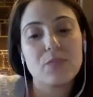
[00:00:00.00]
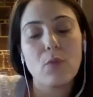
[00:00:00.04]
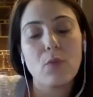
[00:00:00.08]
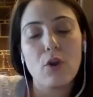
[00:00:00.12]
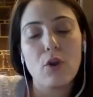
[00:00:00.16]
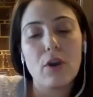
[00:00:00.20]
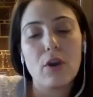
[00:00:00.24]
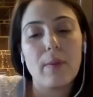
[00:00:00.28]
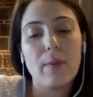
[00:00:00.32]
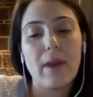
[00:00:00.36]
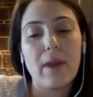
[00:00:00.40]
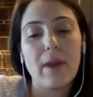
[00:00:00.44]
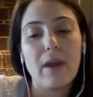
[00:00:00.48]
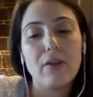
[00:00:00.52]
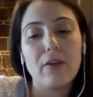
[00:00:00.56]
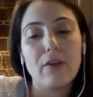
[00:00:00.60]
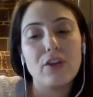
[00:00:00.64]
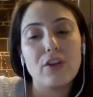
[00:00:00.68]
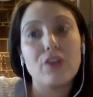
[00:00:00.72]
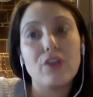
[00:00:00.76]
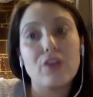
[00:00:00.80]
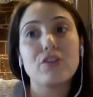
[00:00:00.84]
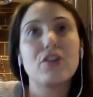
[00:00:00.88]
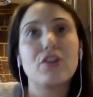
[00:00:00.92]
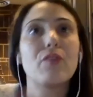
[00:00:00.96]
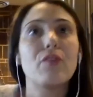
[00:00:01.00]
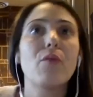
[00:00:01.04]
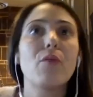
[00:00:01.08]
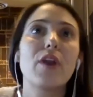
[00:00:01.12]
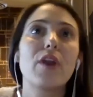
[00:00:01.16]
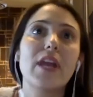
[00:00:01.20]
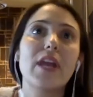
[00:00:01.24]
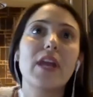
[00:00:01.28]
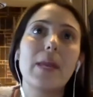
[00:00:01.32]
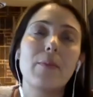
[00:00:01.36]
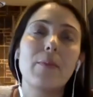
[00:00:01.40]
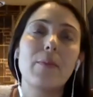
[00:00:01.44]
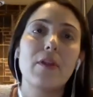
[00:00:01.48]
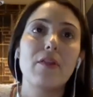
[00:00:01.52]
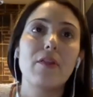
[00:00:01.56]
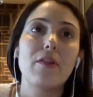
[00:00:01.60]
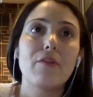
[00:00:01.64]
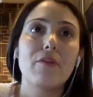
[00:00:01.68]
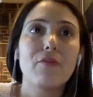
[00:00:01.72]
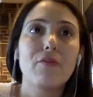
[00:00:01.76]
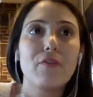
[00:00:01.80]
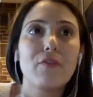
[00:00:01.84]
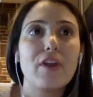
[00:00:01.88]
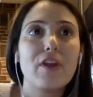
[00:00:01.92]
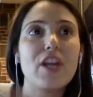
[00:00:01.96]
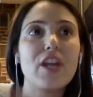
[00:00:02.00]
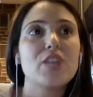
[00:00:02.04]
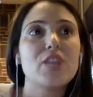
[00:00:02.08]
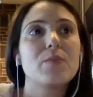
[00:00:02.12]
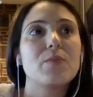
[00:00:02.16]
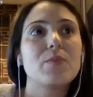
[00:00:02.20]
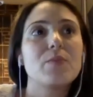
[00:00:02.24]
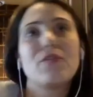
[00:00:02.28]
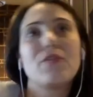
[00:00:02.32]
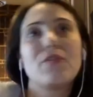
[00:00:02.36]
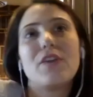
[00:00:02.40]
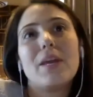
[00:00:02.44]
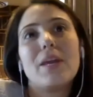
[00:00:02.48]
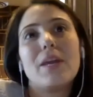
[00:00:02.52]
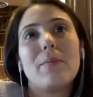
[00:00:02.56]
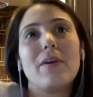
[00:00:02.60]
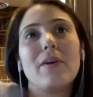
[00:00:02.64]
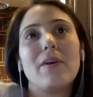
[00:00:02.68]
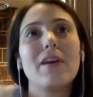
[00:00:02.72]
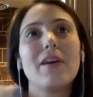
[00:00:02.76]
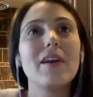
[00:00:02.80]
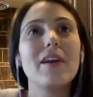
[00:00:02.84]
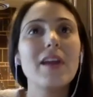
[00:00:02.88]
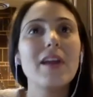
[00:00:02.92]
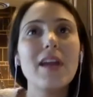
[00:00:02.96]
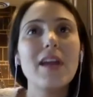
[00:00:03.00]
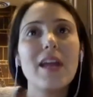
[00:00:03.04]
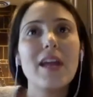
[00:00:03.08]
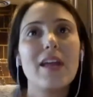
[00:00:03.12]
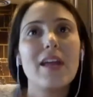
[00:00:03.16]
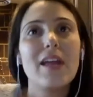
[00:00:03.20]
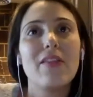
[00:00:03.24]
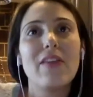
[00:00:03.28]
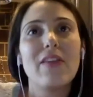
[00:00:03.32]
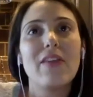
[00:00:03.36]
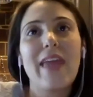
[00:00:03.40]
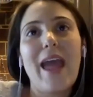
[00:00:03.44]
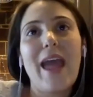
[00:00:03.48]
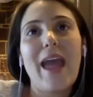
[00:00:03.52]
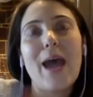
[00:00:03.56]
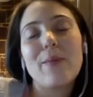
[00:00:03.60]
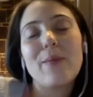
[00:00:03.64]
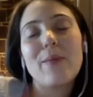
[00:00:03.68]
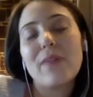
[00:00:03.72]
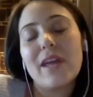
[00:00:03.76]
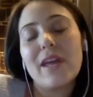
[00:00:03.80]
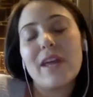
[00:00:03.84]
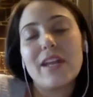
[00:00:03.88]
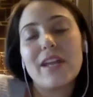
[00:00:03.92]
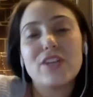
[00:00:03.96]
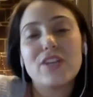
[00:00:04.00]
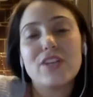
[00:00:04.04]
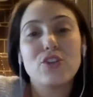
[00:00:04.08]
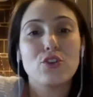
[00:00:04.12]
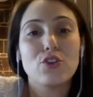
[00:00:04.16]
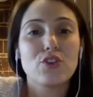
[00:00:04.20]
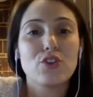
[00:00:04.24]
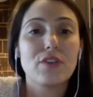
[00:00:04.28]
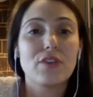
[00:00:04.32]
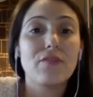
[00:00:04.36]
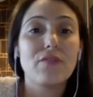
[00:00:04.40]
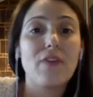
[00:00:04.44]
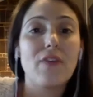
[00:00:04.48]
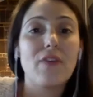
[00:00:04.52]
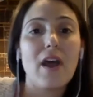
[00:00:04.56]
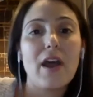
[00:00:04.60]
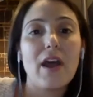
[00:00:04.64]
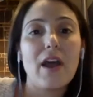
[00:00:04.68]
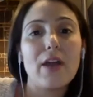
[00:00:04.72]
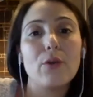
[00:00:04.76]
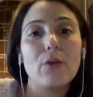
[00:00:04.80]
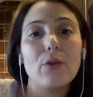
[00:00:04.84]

more about you know you don't want to keep it in the fridge, but if you keep it in the cabinet, it's usually fine.